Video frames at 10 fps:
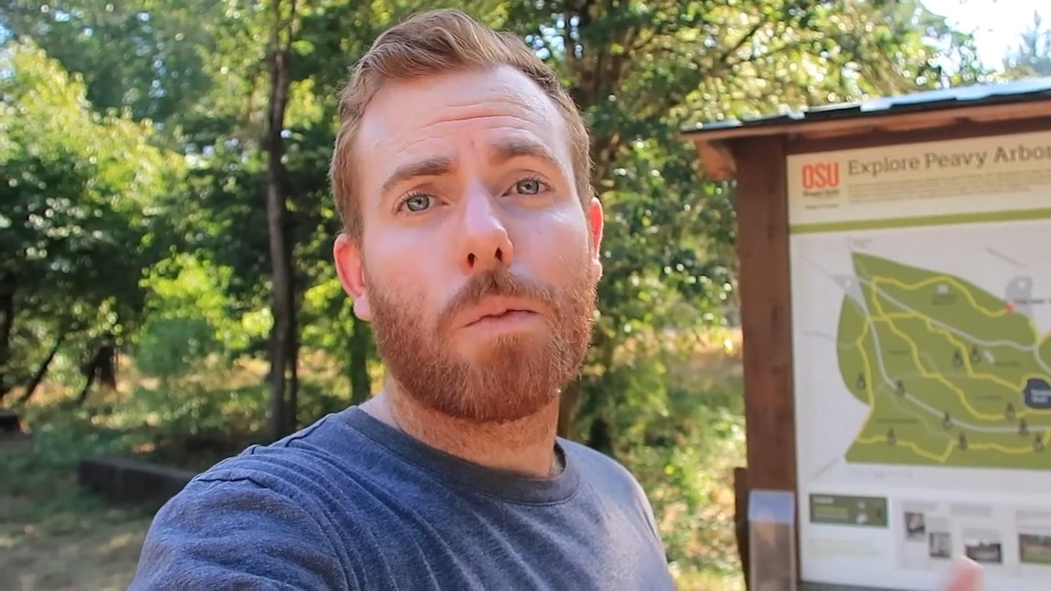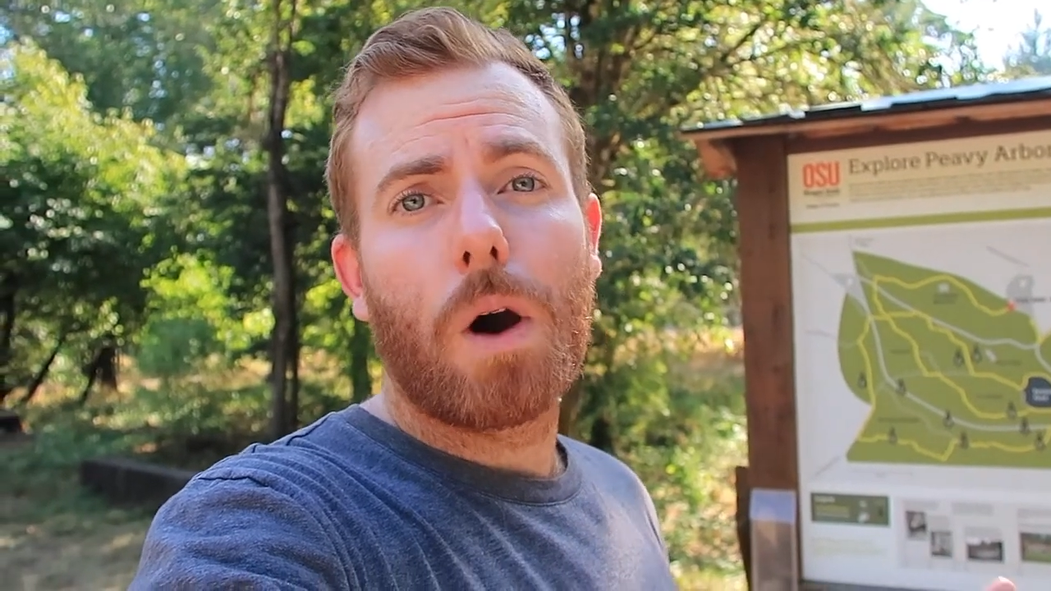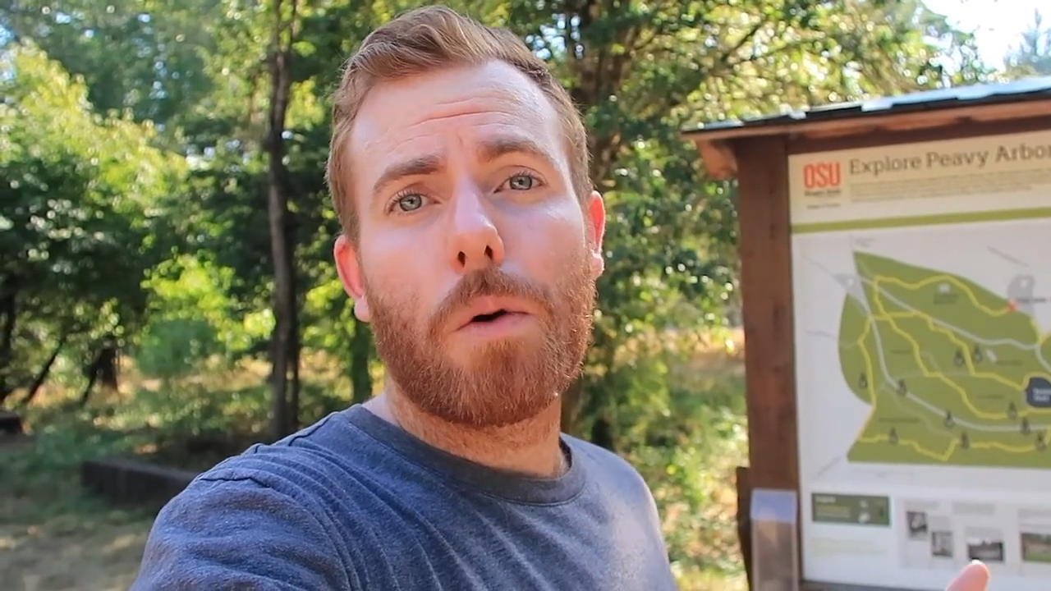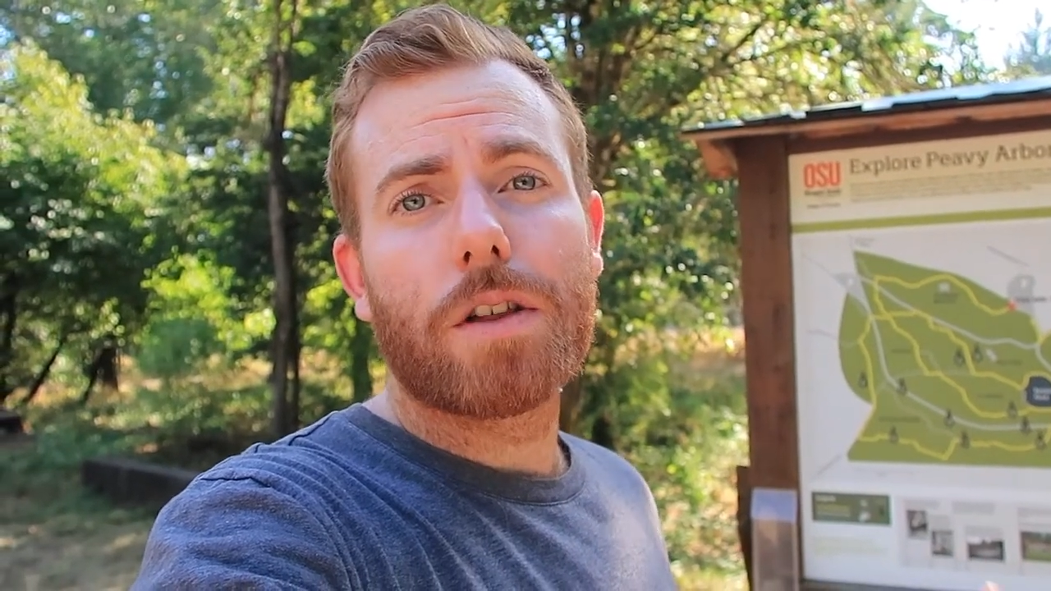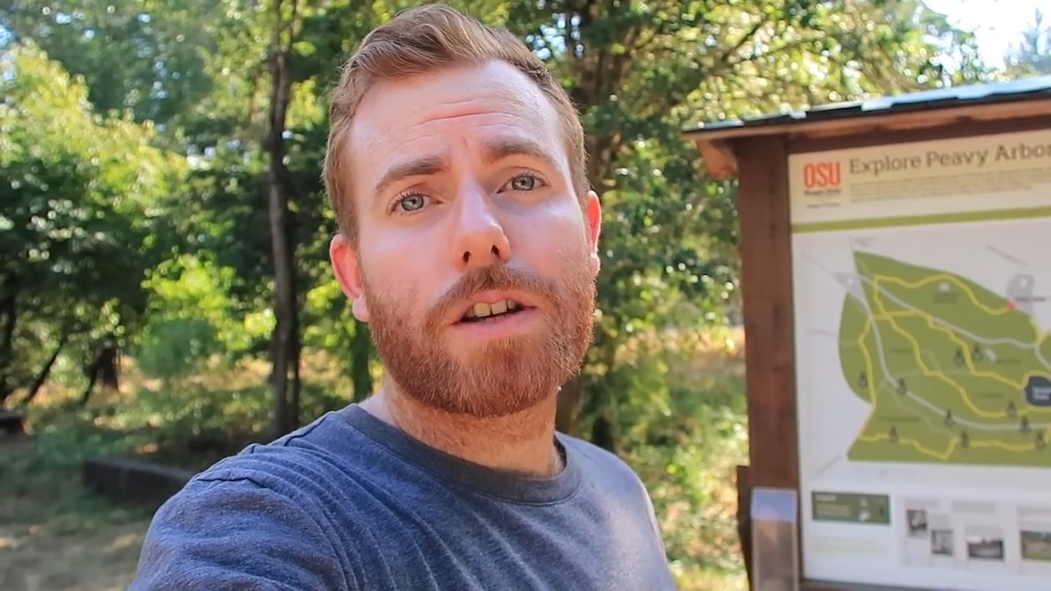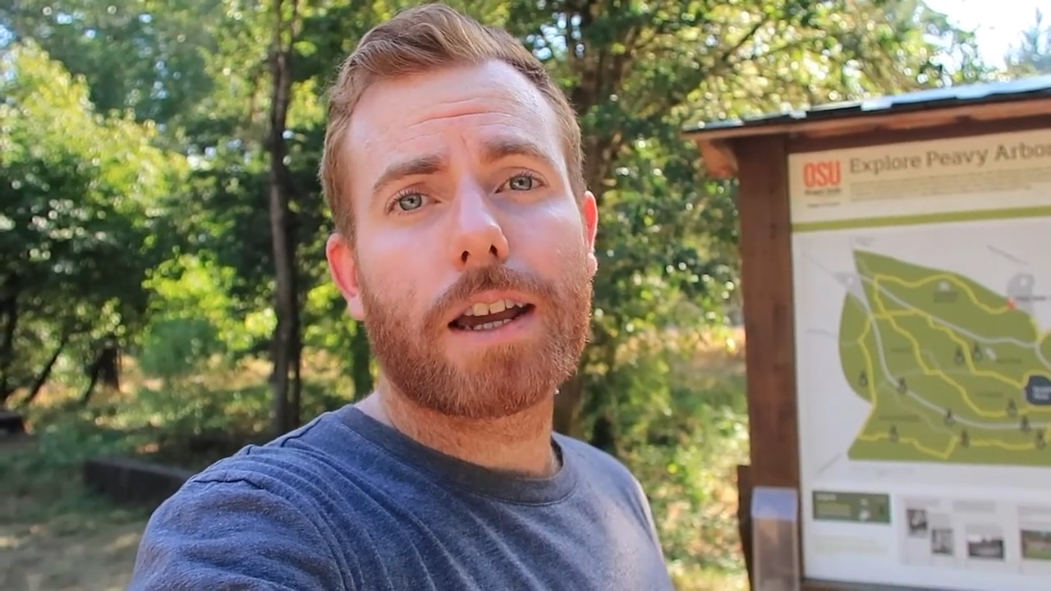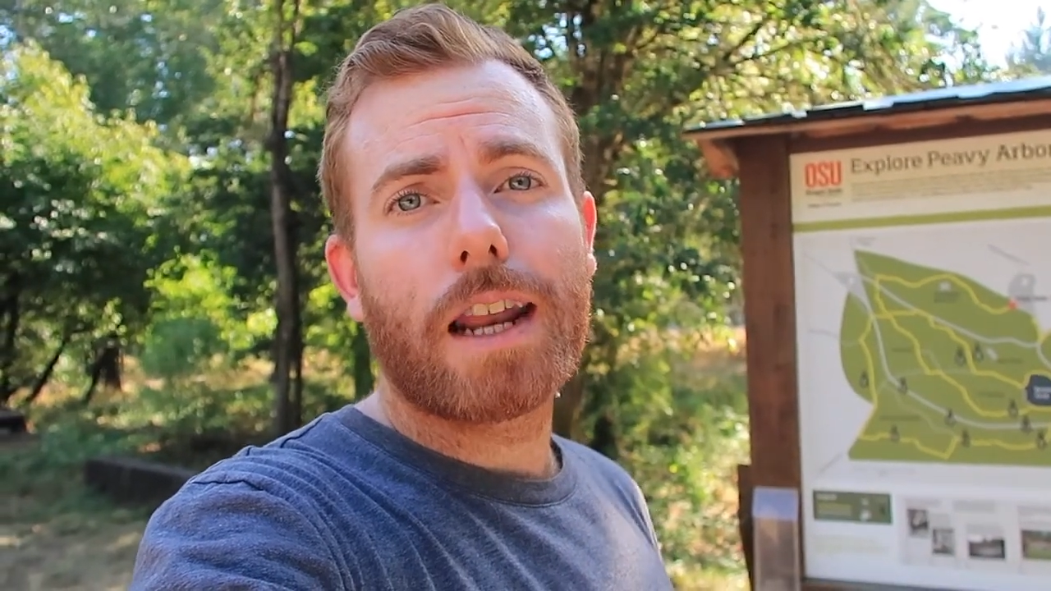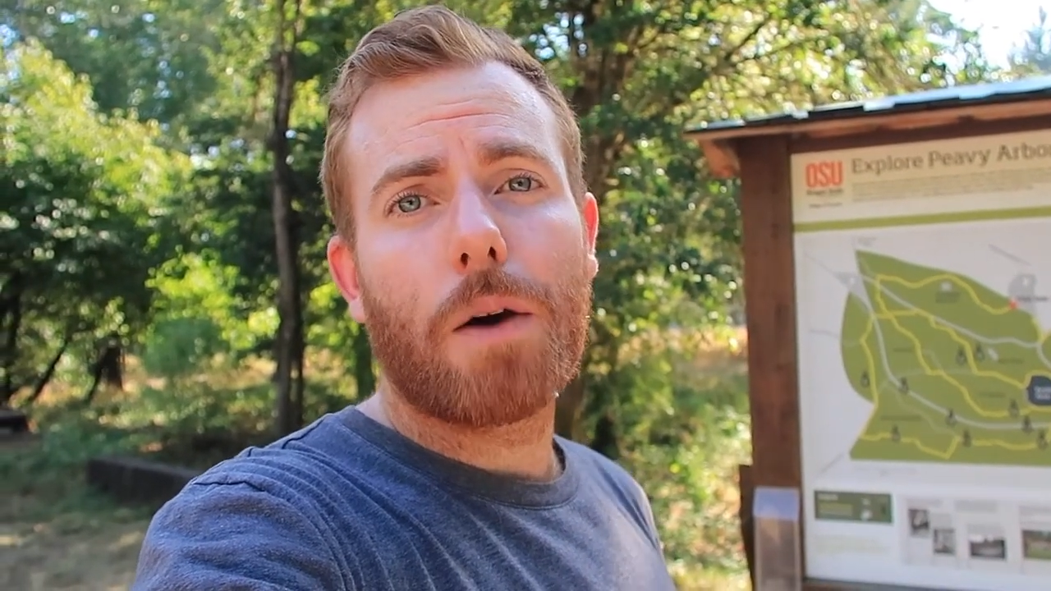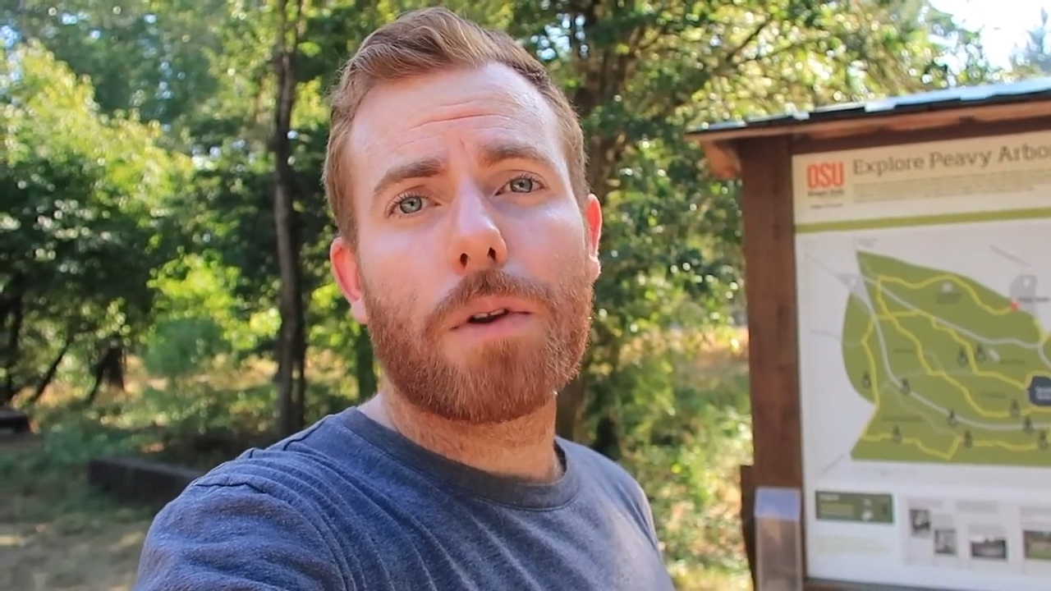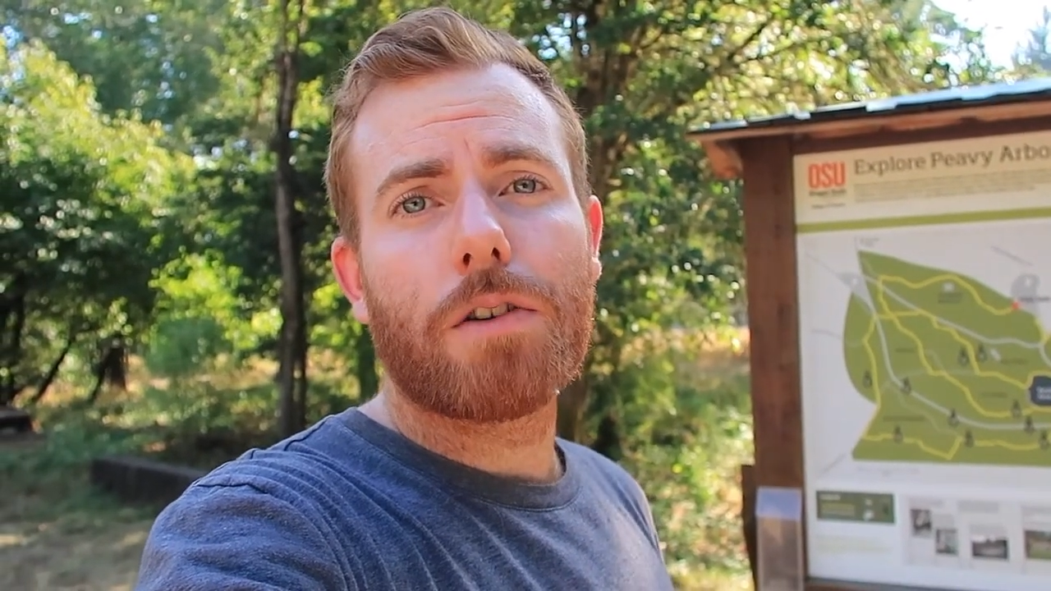Well worth checking out when